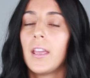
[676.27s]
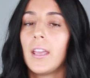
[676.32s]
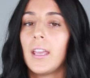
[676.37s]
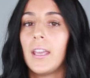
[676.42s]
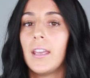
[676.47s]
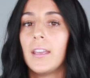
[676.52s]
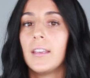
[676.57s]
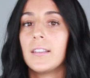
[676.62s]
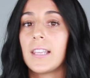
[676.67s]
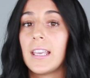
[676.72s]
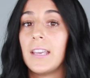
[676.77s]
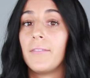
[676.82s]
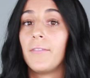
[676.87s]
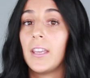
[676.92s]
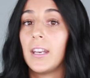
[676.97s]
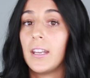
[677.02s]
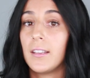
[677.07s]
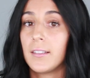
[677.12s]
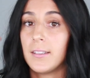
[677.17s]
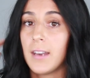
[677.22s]
is if
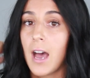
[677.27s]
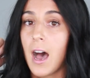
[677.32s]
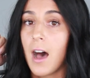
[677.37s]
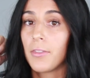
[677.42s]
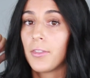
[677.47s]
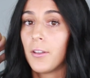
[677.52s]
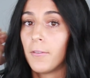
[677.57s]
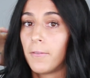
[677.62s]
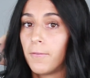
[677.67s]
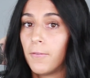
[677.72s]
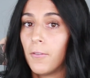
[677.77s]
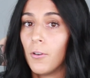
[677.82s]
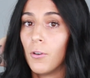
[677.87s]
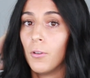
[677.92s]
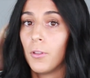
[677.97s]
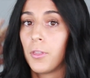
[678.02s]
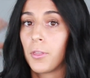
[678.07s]
it is not the full